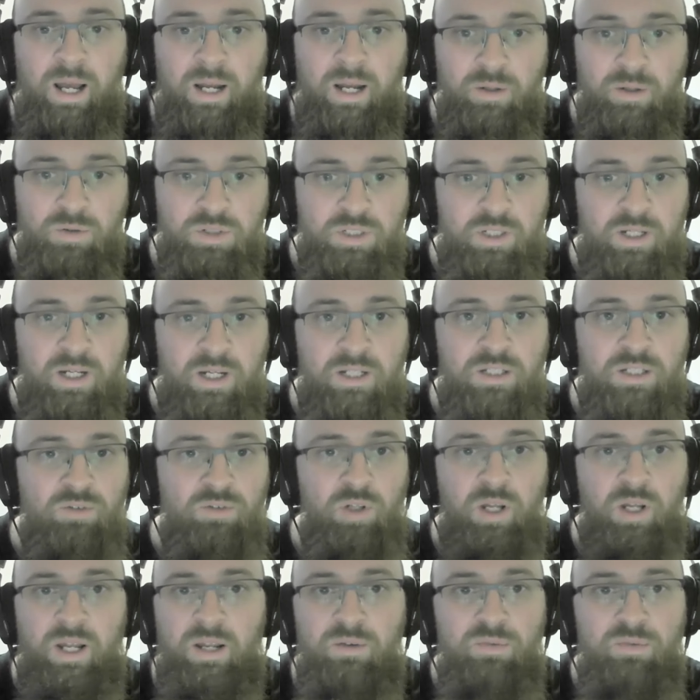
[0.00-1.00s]
And it was a case of,
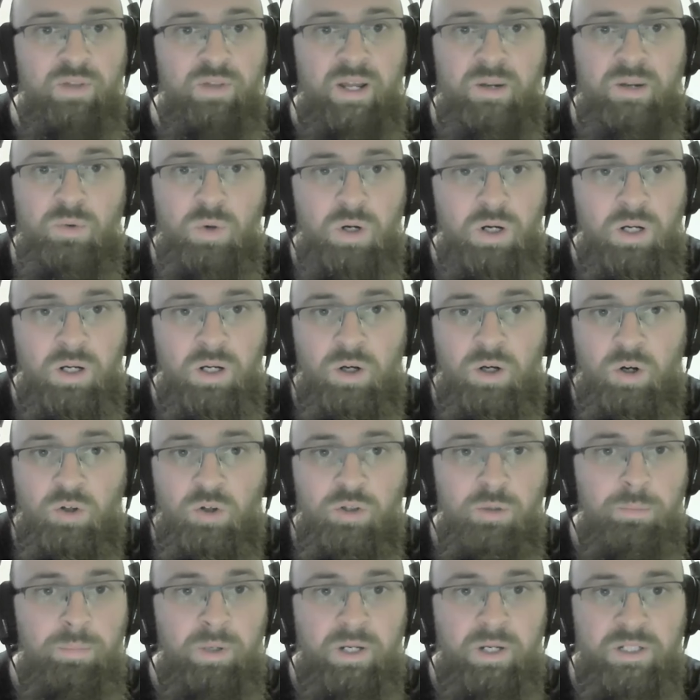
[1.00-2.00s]
look, if they were on
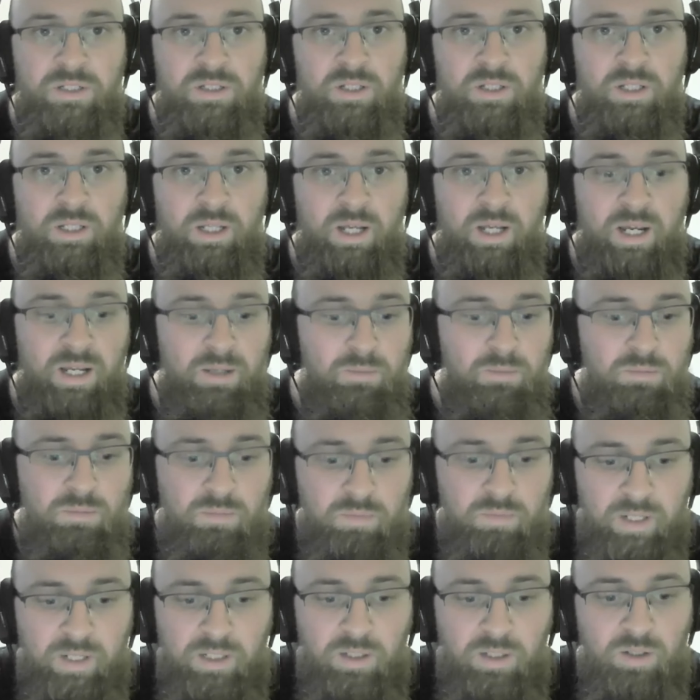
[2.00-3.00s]
the bus to the game,
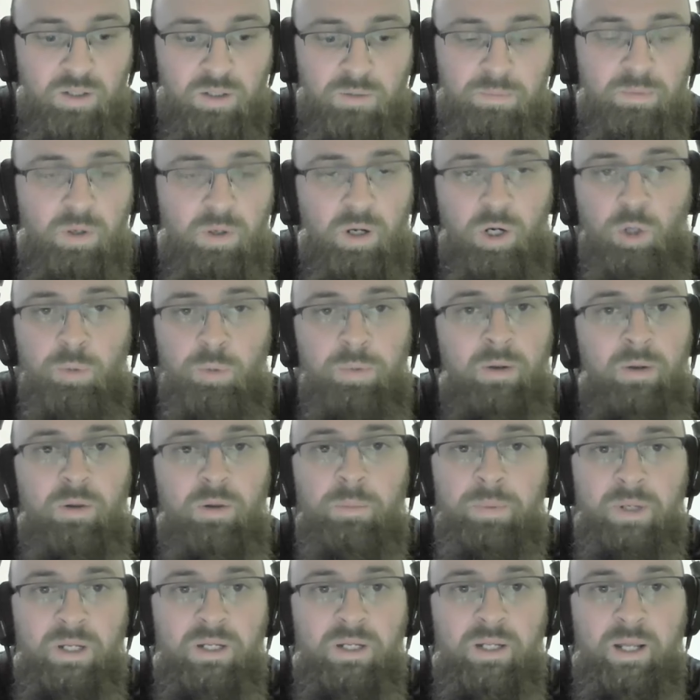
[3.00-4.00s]
they could open up
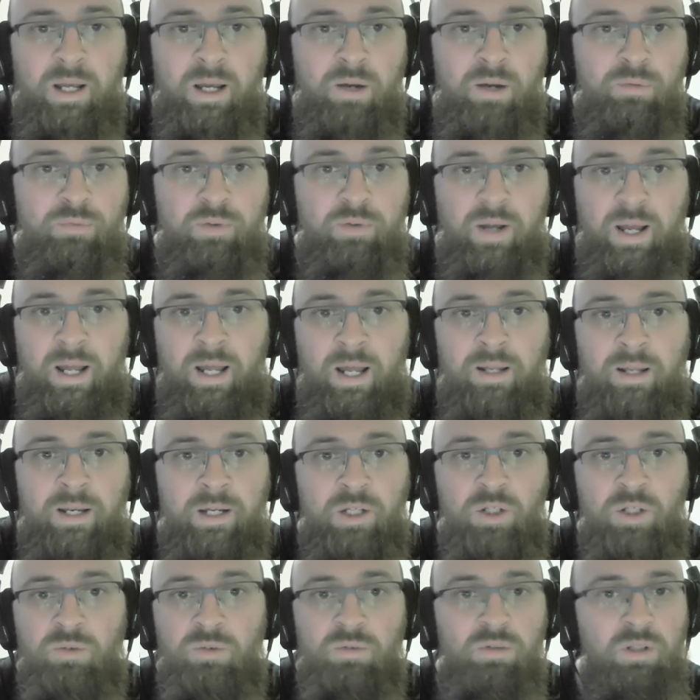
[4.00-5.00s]
the PDF and they
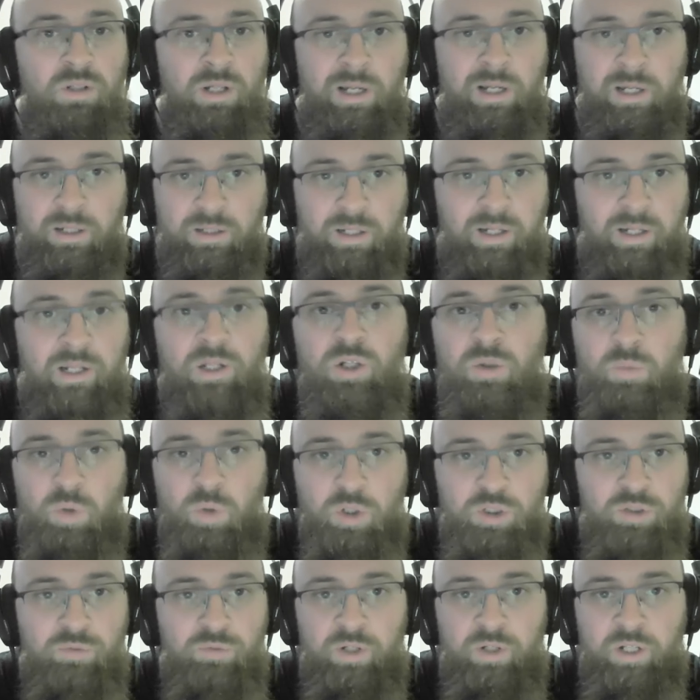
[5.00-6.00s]
could click the link and
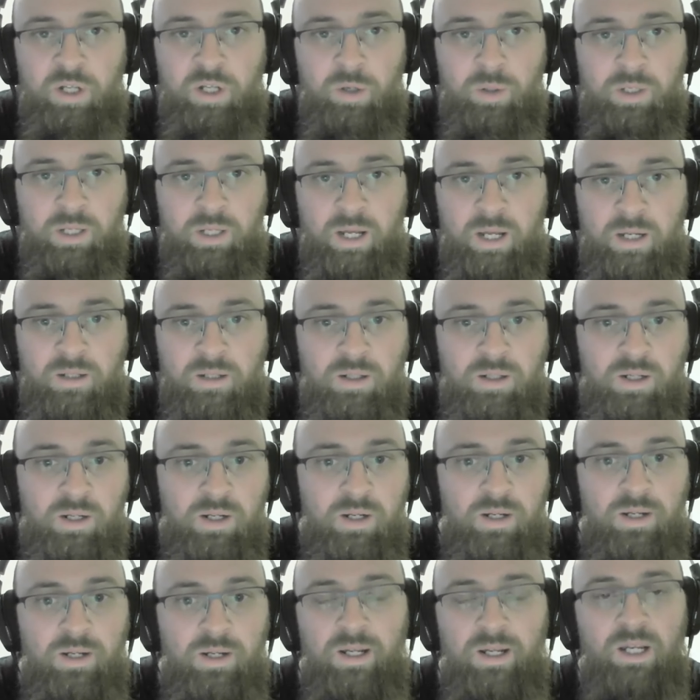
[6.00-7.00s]
watch a video again.
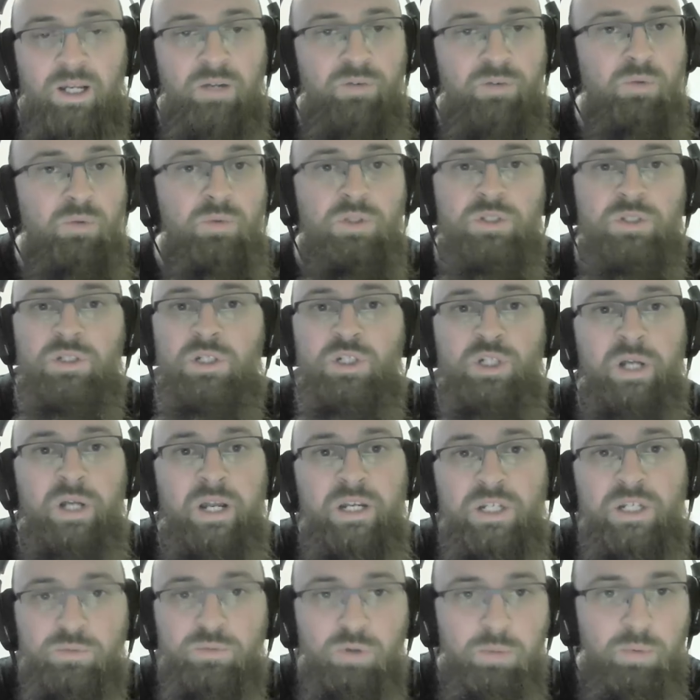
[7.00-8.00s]
If it was the
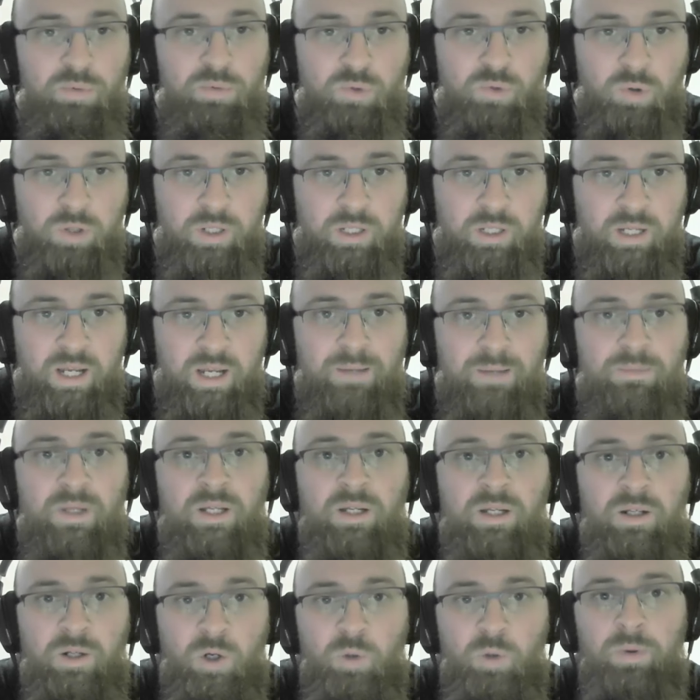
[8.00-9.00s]
changing room before the game, they
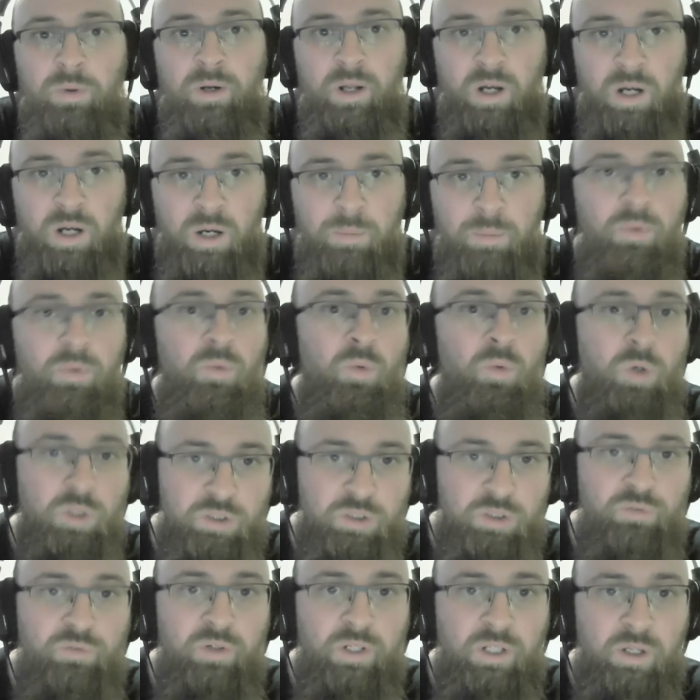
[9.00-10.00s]
could open it up,
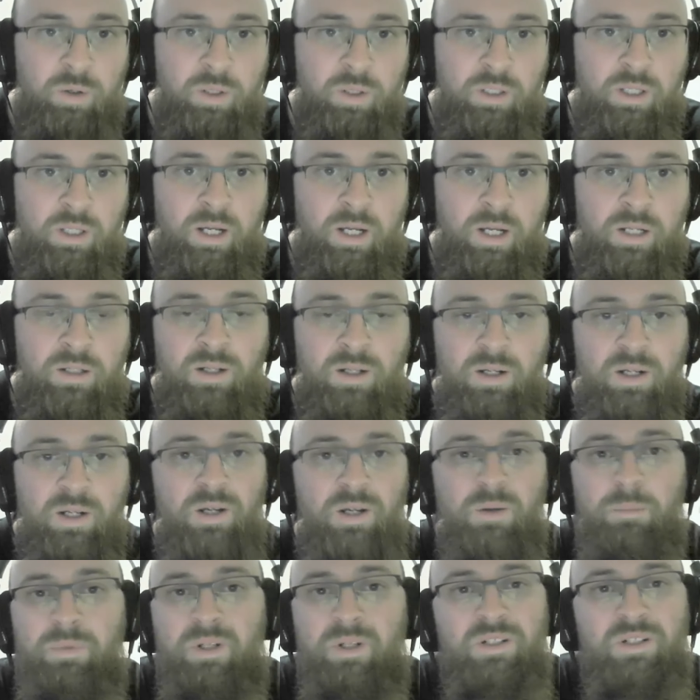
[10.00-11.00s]
watch the video again.
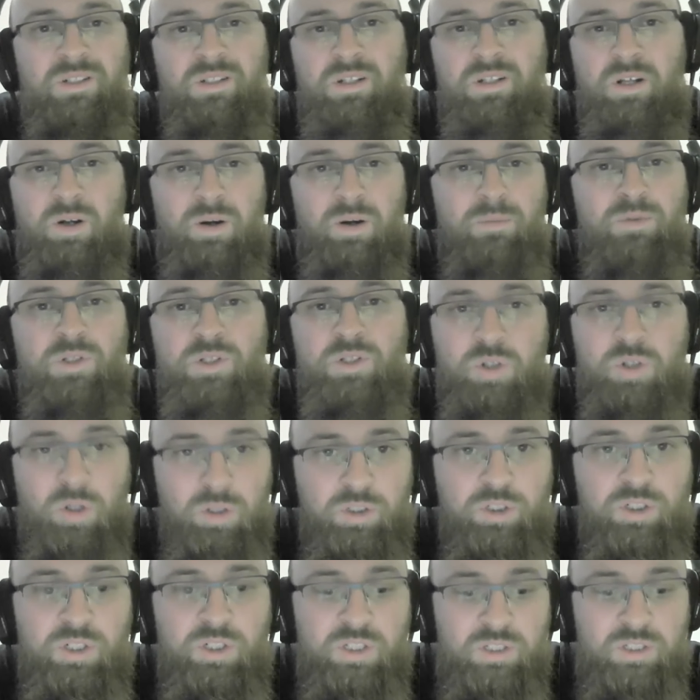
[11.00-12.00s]
Because, I'm just
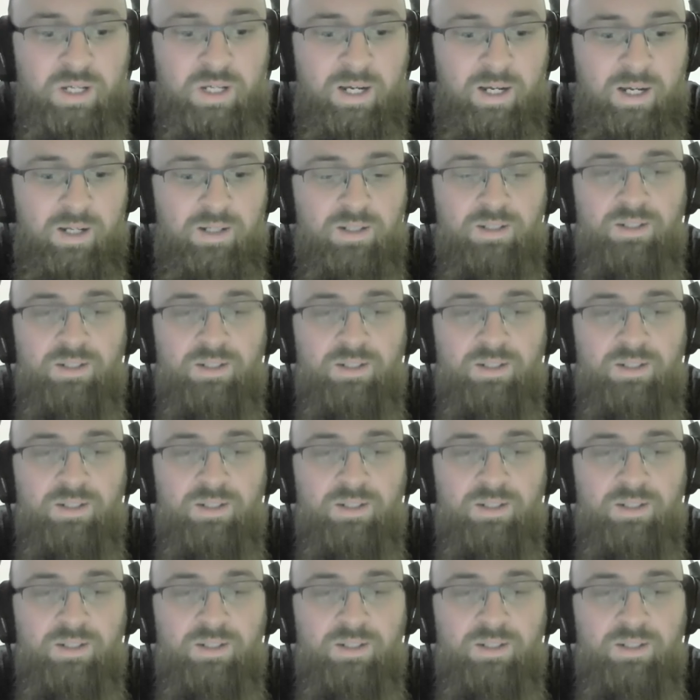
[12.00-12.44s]
conscious that,